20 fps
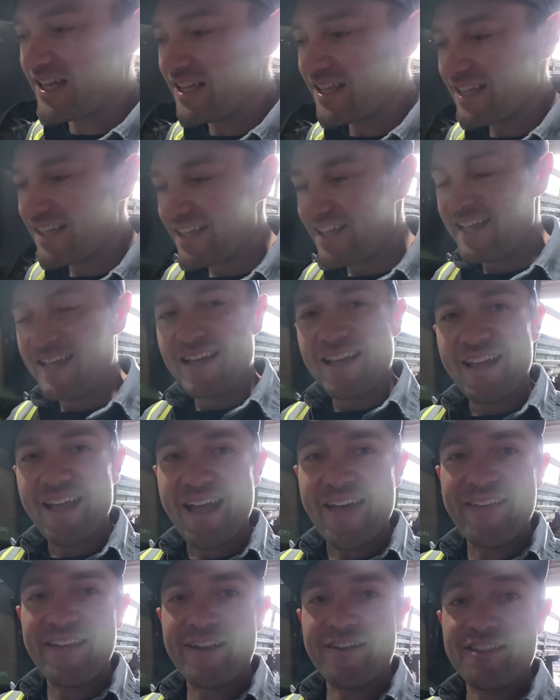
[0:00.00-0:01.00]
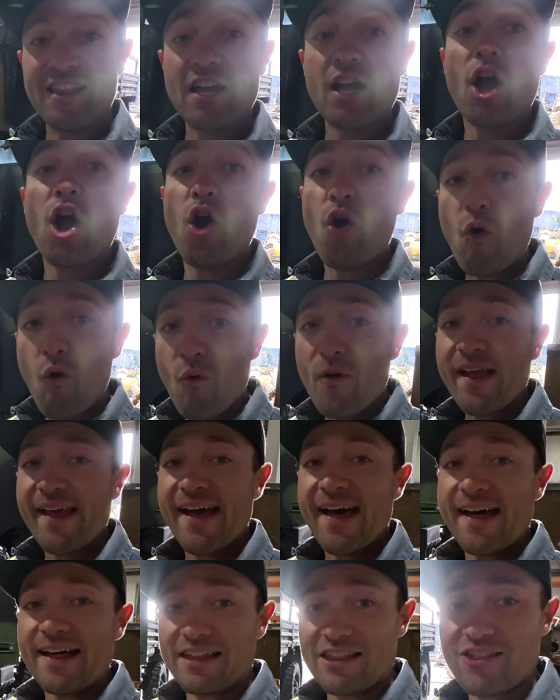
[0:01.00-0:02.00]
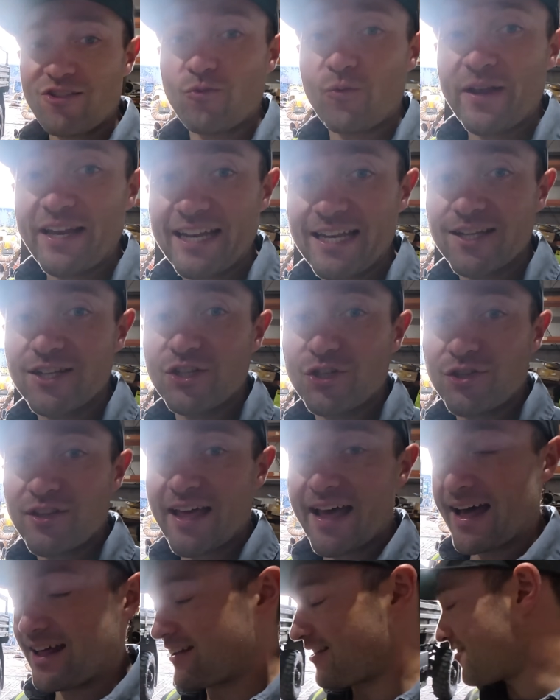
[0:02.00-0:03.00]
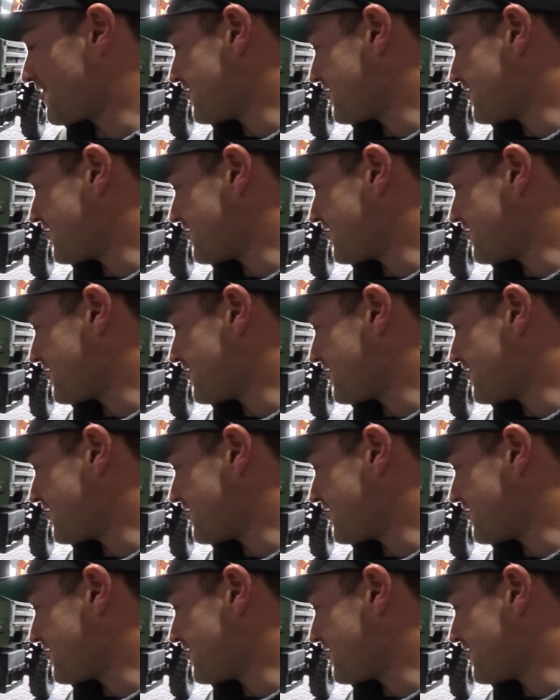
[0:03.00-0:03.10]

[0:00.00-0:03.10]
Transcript: And then I was like, oh yes, we need to do that.